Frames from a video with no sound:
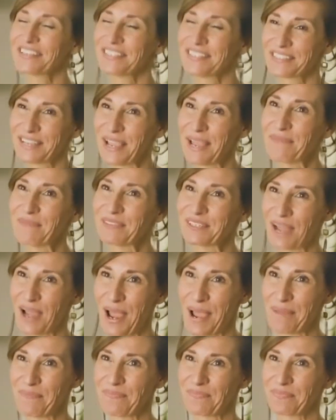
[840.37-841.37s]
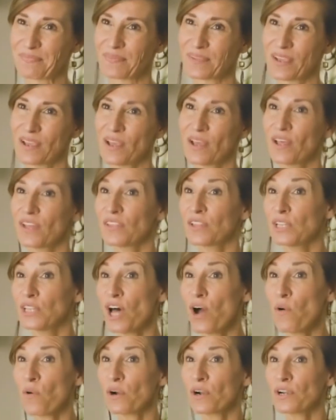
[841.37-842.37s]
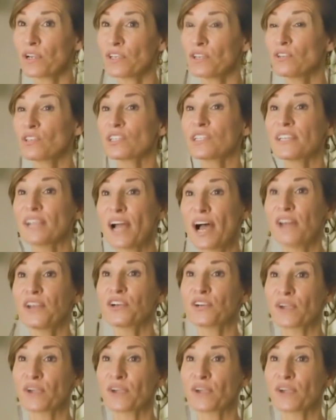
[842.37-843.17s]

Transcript: at the same time. The lower, usually